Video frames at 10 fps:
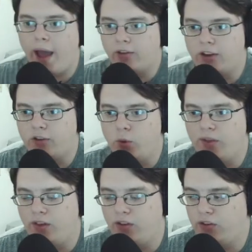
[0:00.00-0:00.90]
he doing
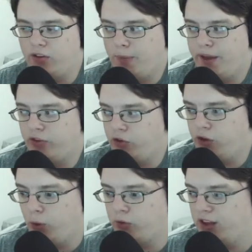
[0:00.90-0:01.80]
this? This makes
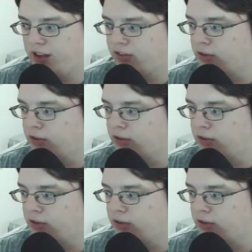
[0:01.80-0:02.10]
no sense.